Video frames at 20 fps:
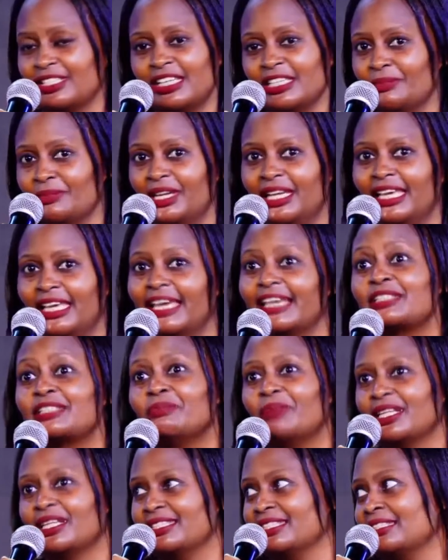It has many
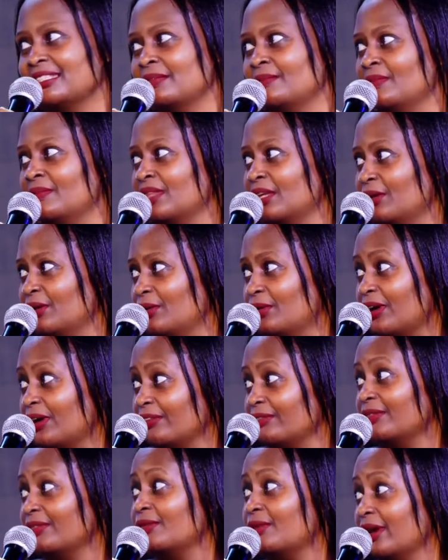expats who
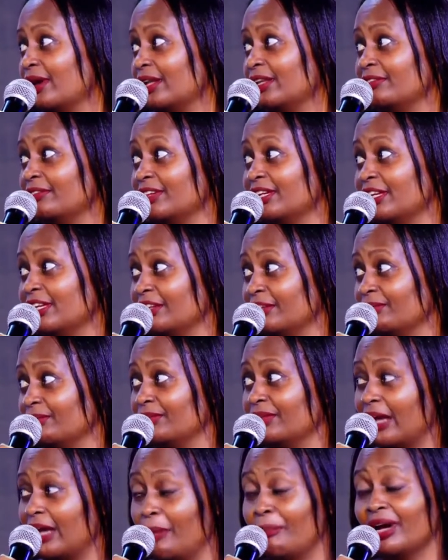are living in
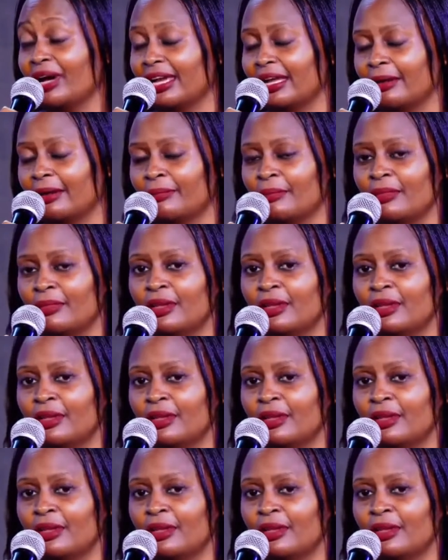Kampala.